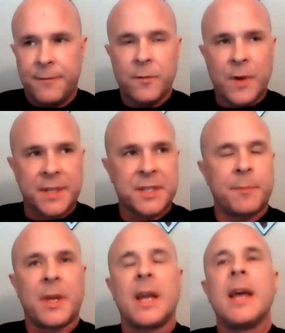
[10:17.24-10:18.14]
If you've got
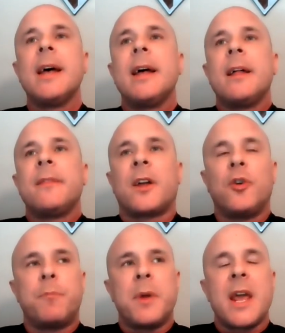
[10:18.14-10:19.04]
something
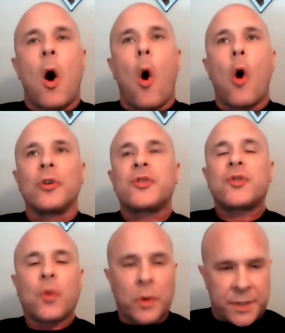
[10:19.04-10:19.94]
that could be all
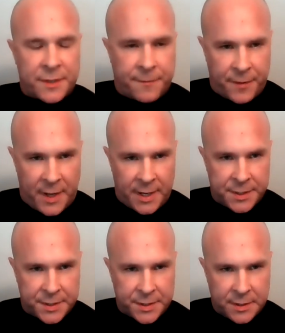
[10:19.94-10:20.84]
sorts of
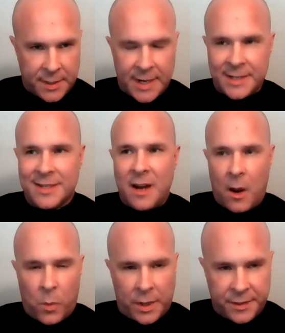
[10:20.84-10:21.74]
things, it is
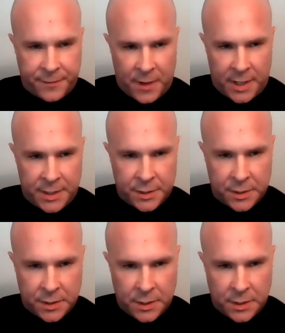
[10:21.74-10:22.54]
not well-defined